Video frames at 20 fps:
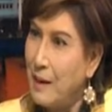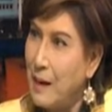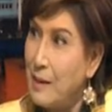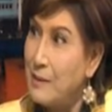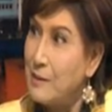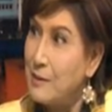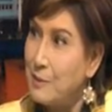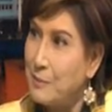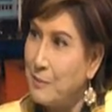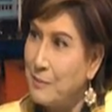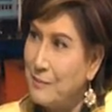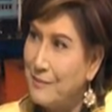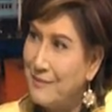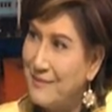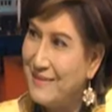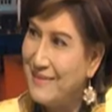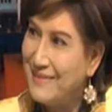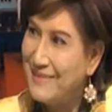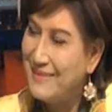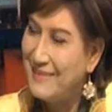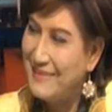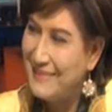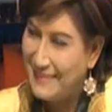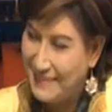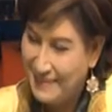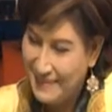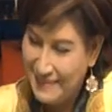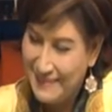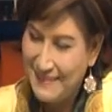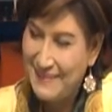he's very
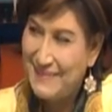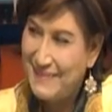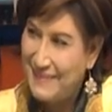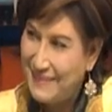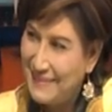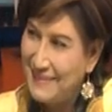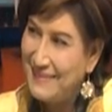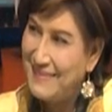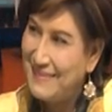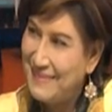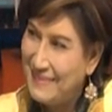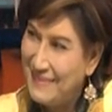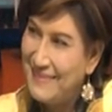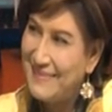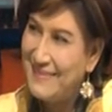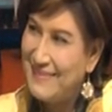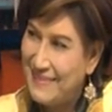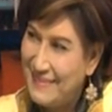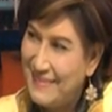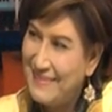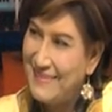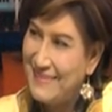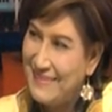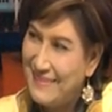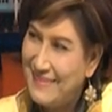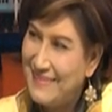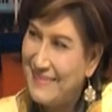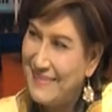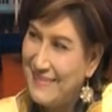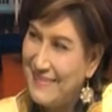very smart.
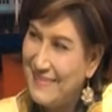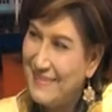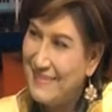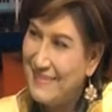So